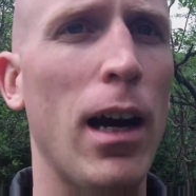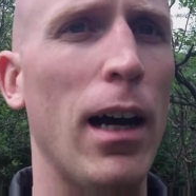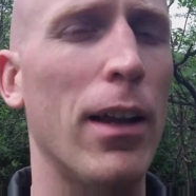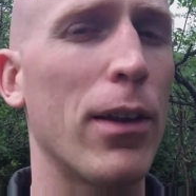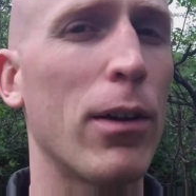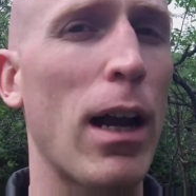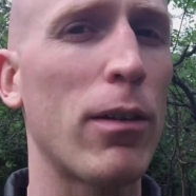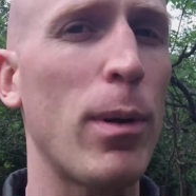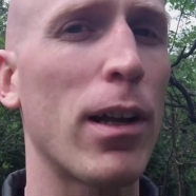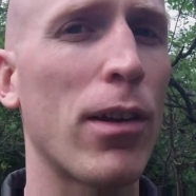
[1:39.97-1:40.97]
Uh, there'd
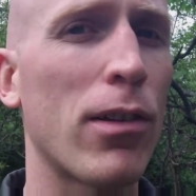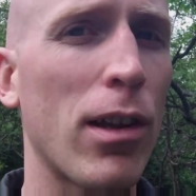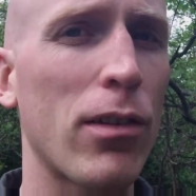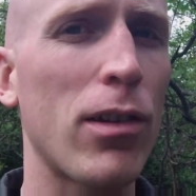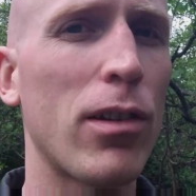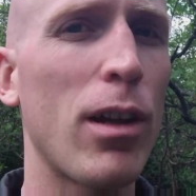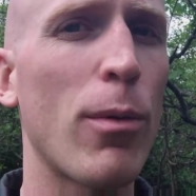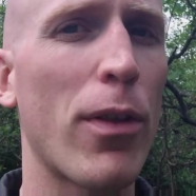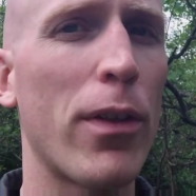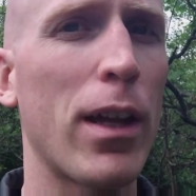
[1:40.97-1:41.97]
have to be consistency
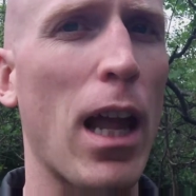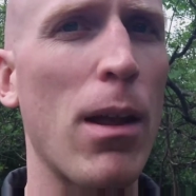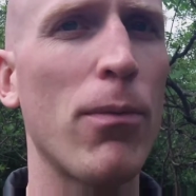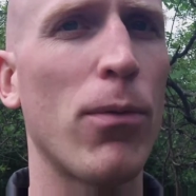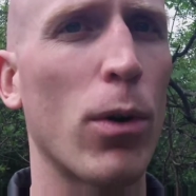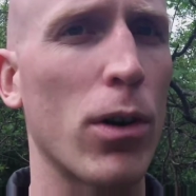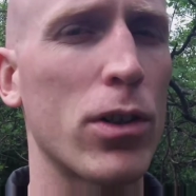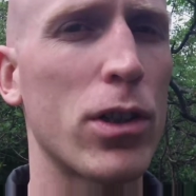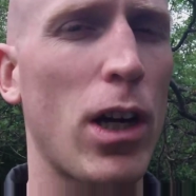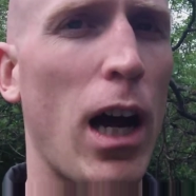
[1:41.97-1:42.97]
within the game for
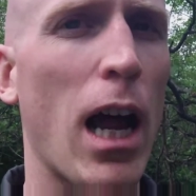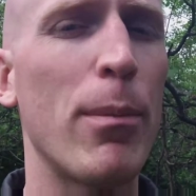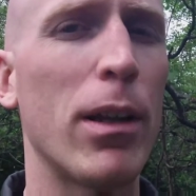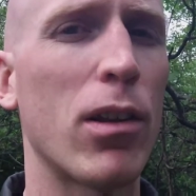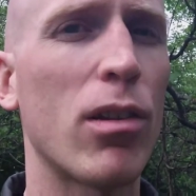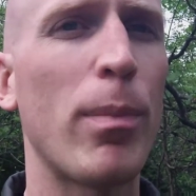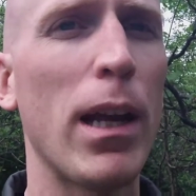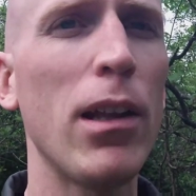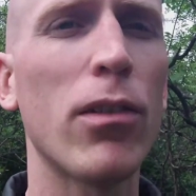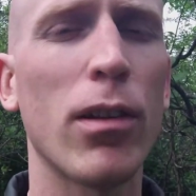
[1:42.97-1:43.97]
time and
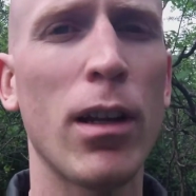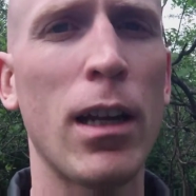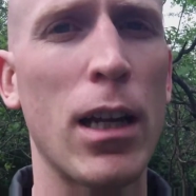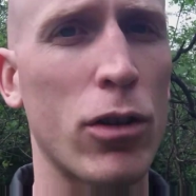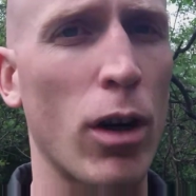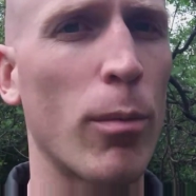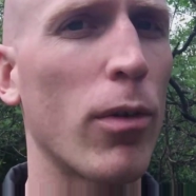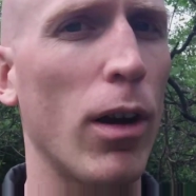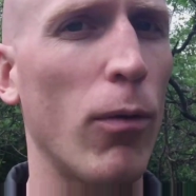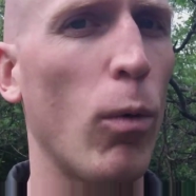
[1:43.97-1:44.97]
space in
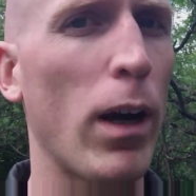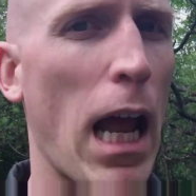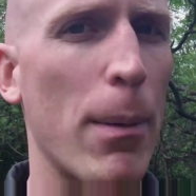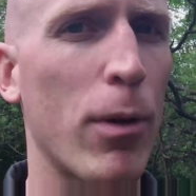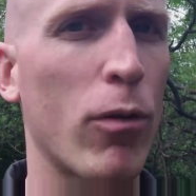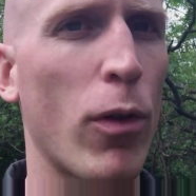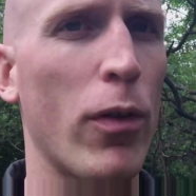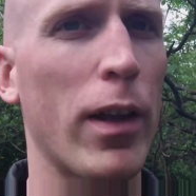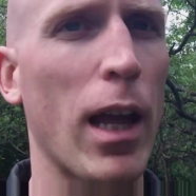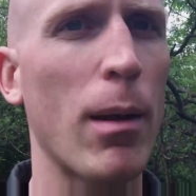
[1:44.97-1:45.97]
terms of what happens
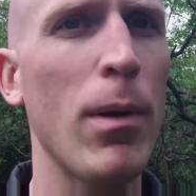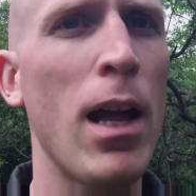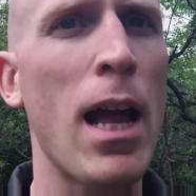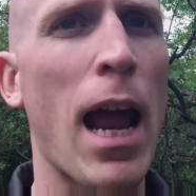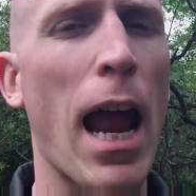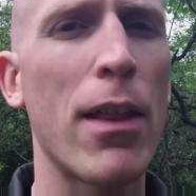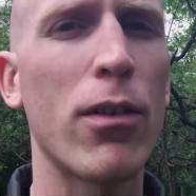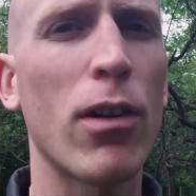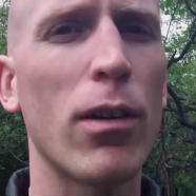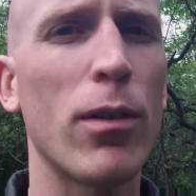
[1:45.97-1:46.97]
within the game,
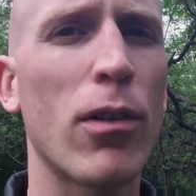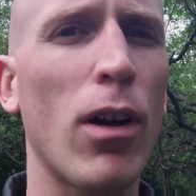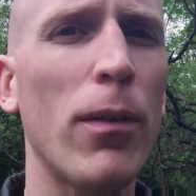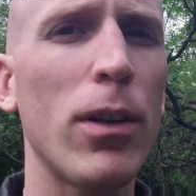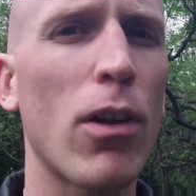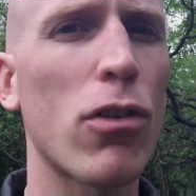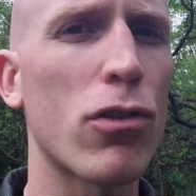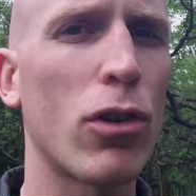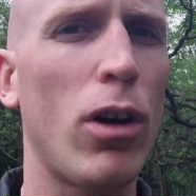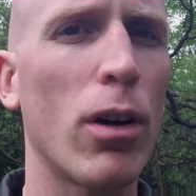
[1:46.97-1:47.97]
and there is often a
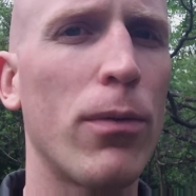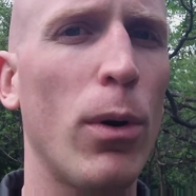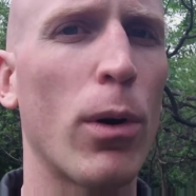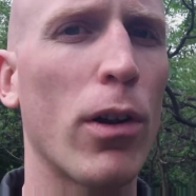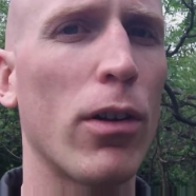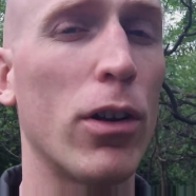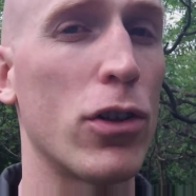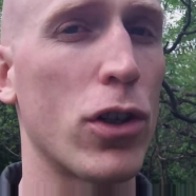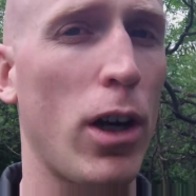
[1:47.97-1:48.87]
strong focus on